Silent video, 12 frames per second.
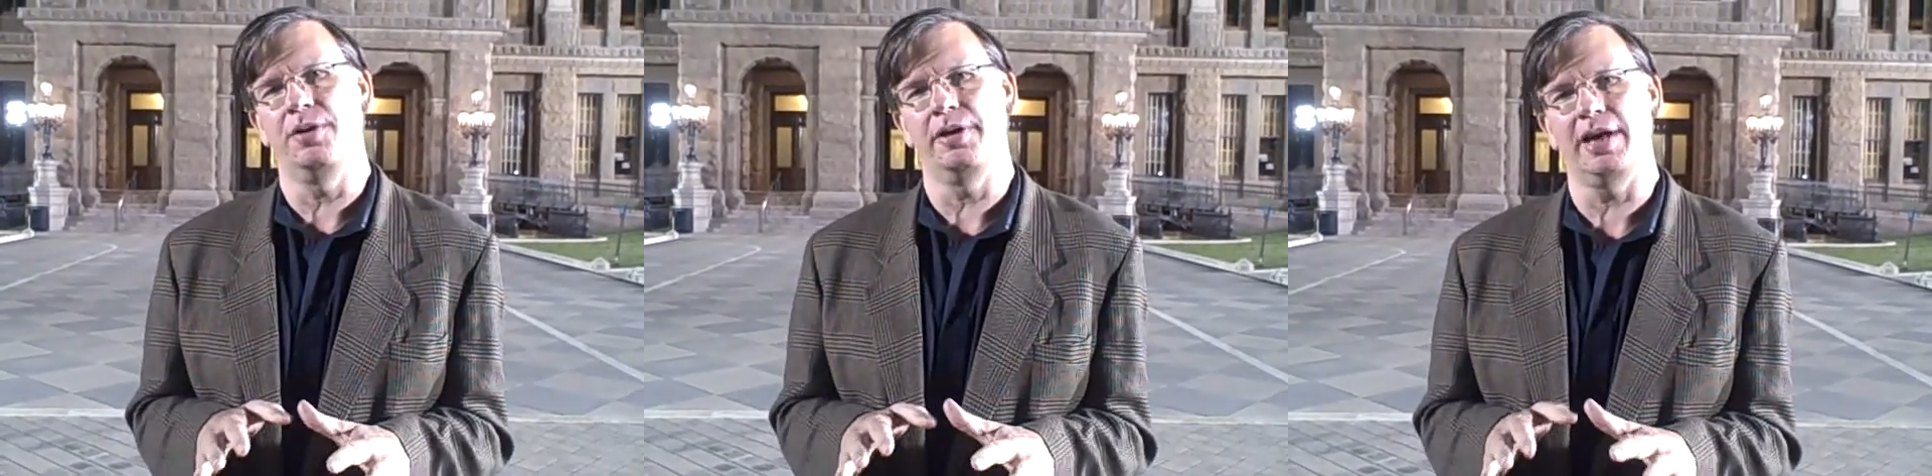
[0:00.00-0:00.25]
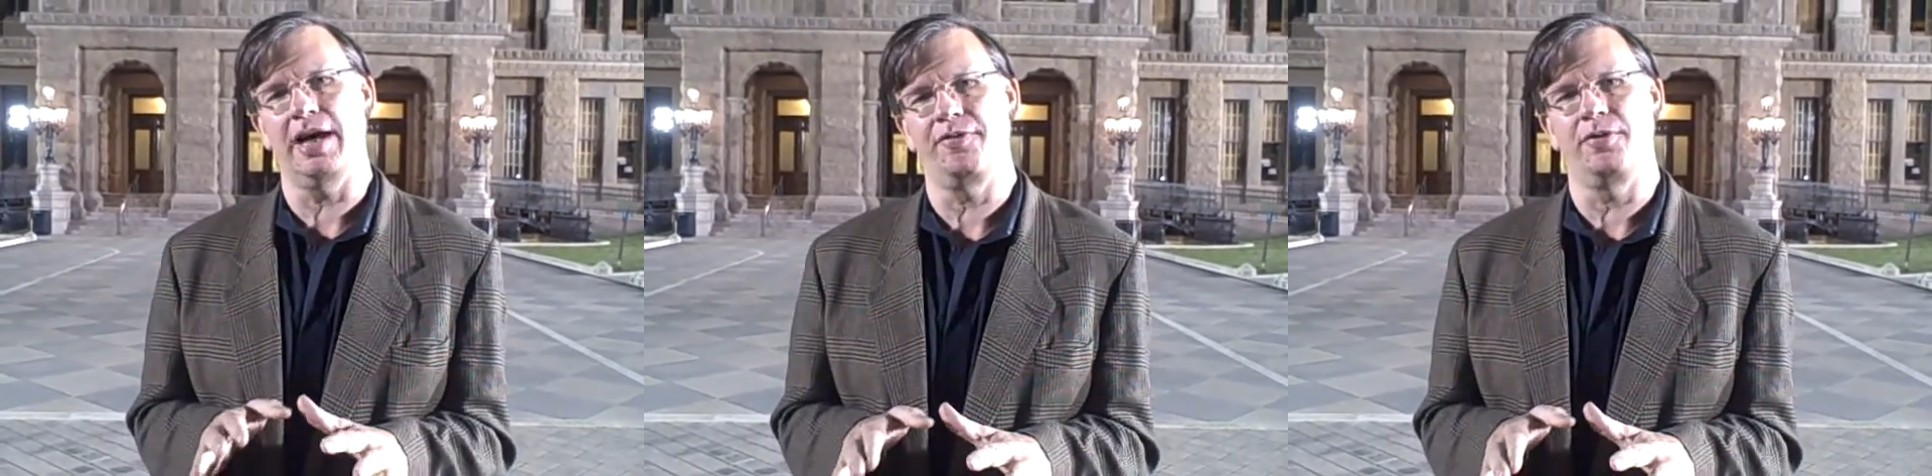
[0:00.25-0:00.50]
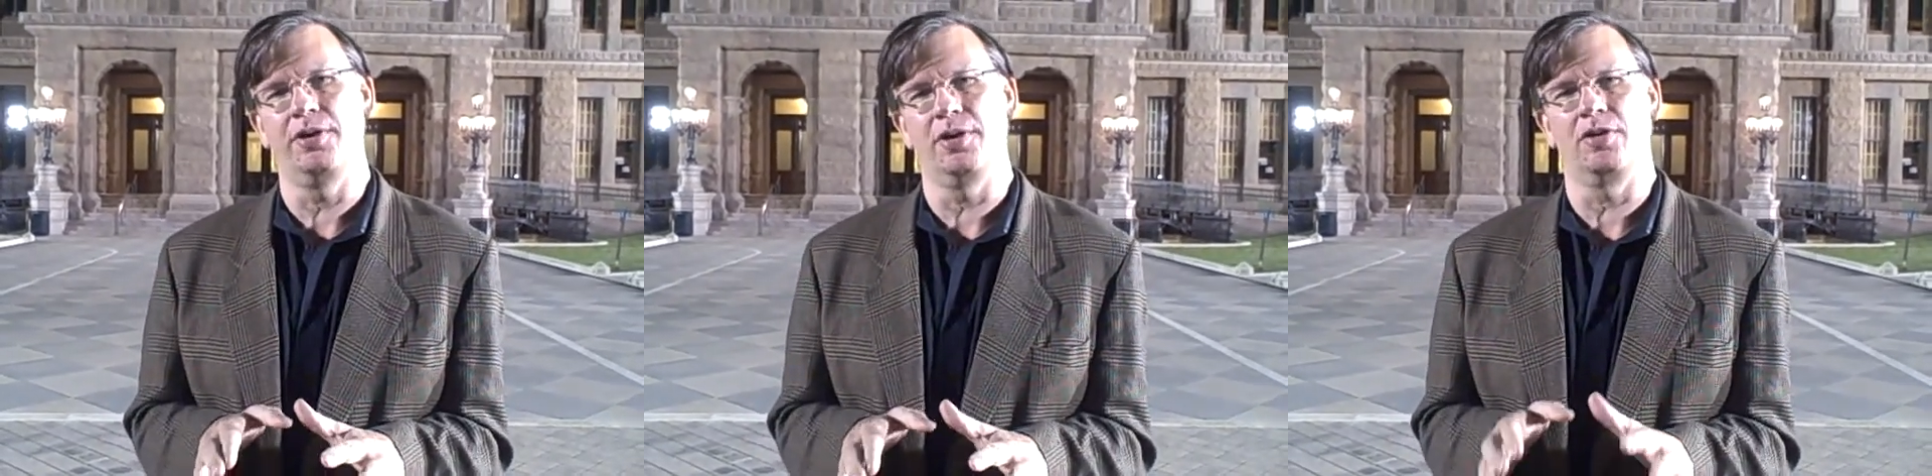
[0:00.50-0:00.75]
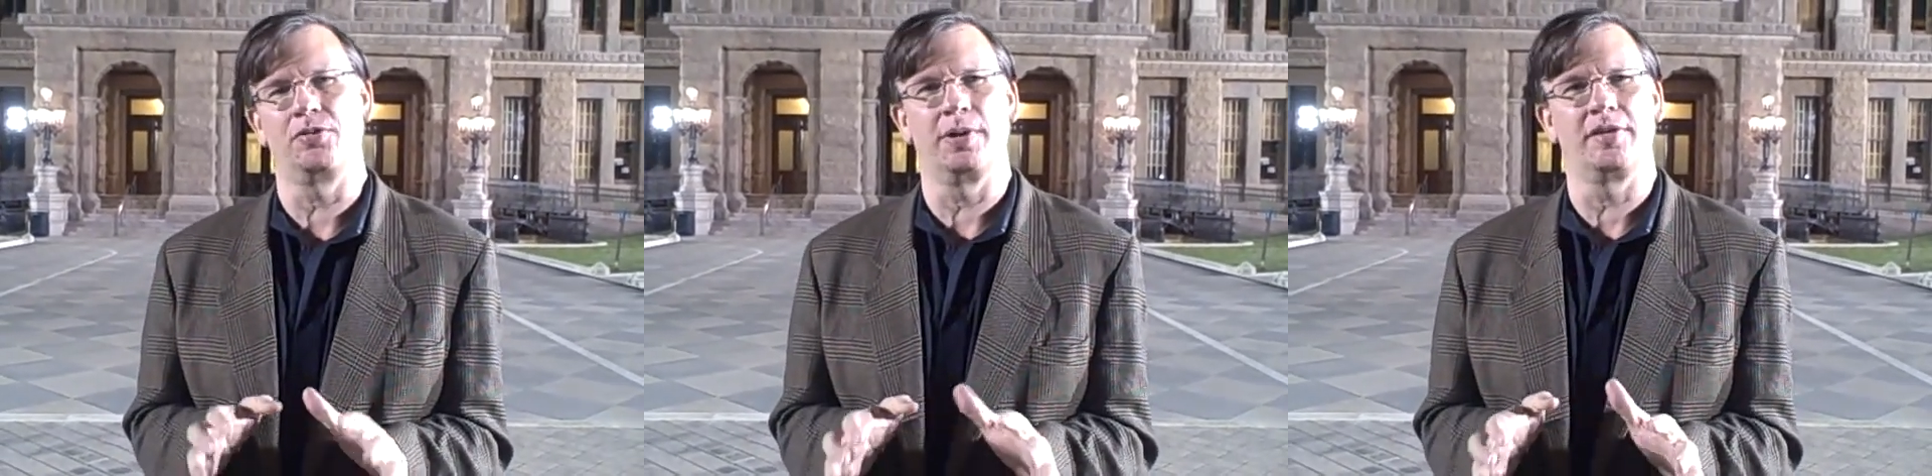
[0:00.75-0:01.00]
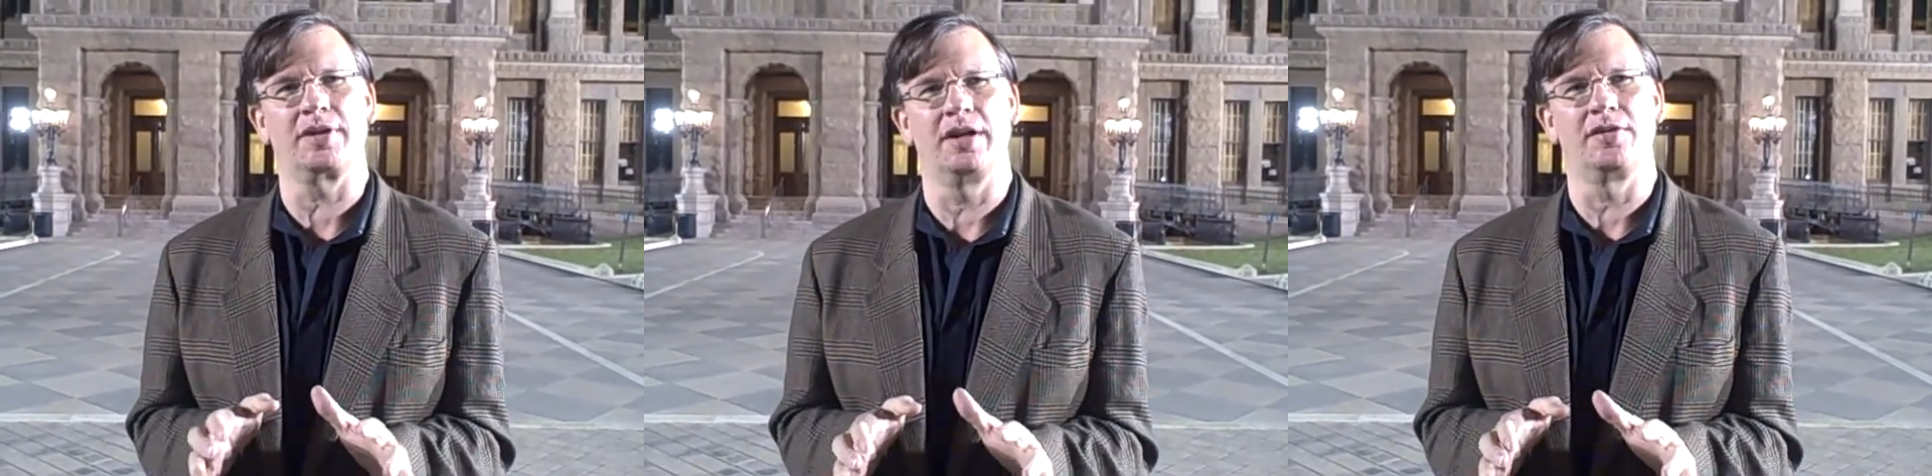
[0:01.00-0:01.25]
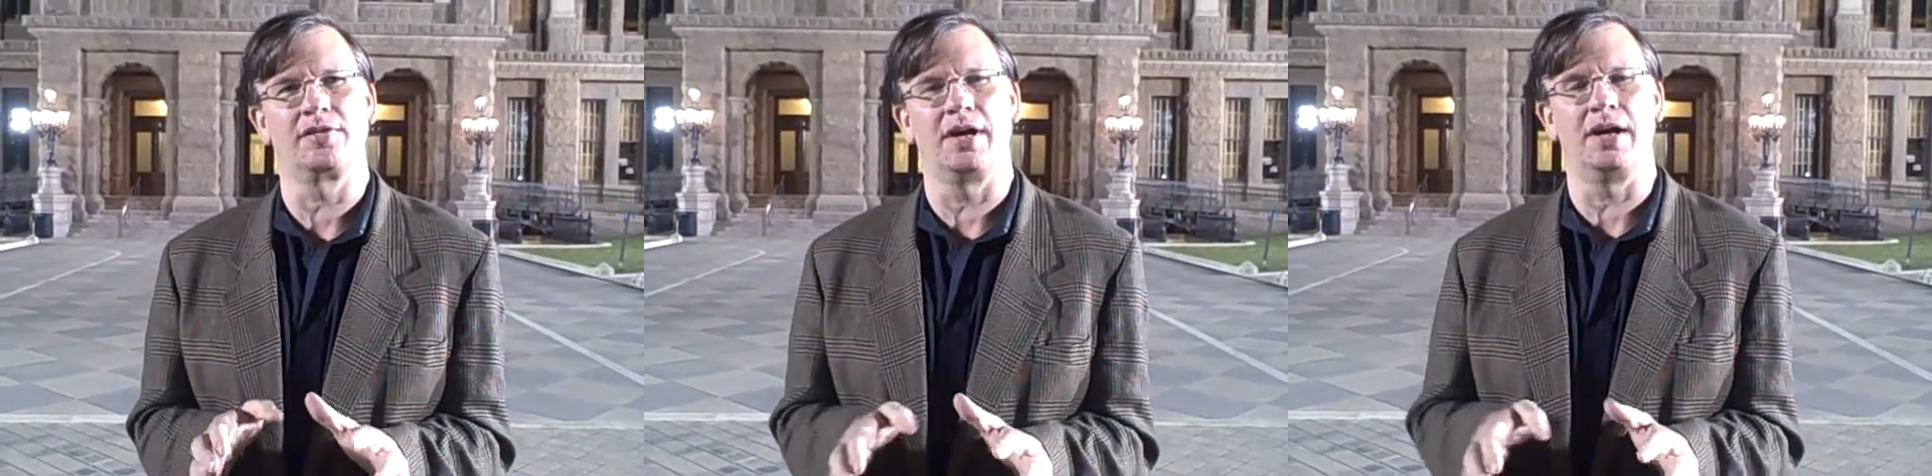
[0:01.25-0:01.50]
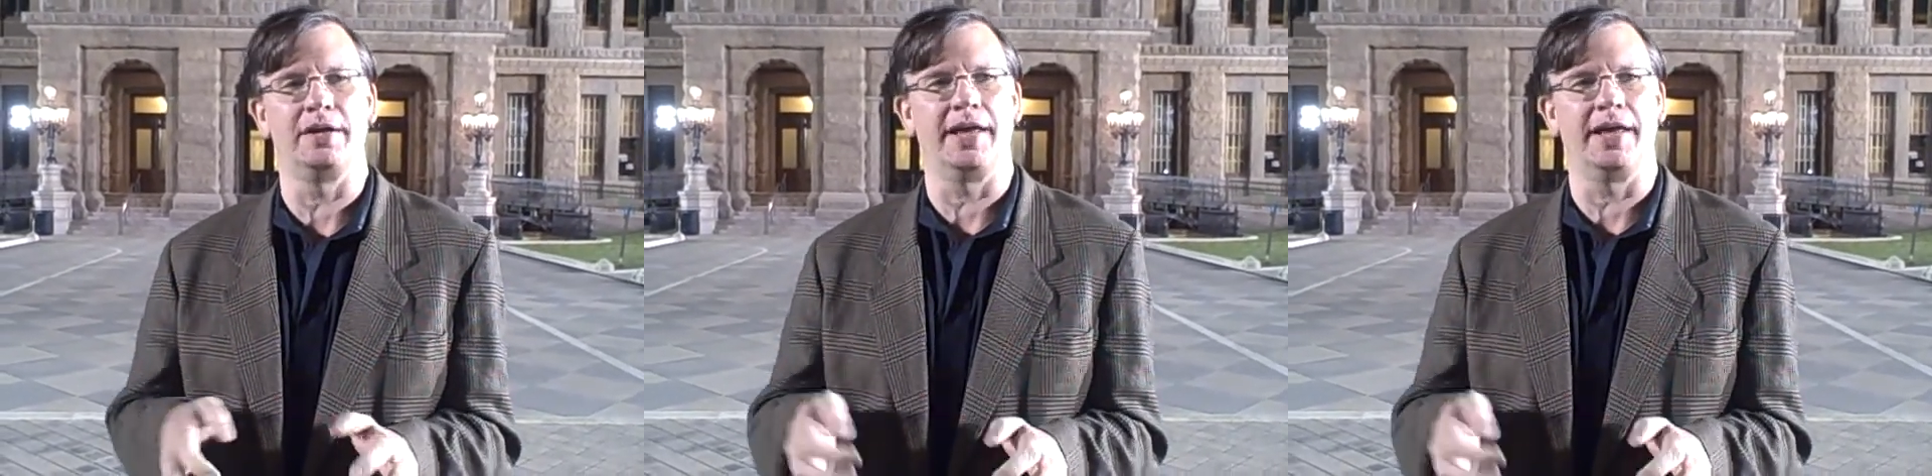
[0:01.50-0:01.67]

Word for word: in the afternoon is when it's going to start.